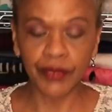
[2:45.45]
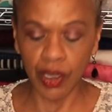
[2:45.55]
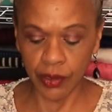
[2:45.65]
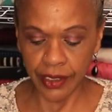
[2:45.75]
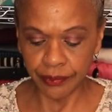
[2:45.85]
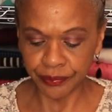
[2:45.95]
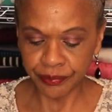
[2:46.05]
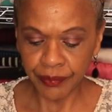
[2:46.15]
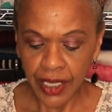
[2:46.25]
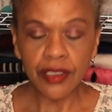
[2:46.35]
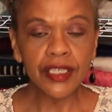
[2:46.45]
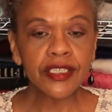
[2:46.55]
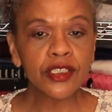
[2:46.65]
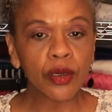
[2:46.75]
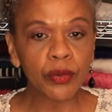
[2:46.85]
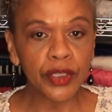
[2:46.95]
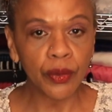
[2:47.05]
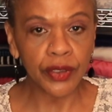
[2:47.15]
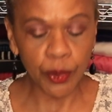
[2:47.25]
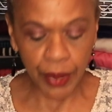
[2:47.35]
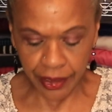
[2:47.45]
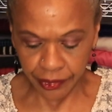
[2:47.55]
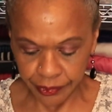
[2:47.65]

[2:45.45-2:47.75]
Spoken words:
Okay, so let's start with knowing your pattern.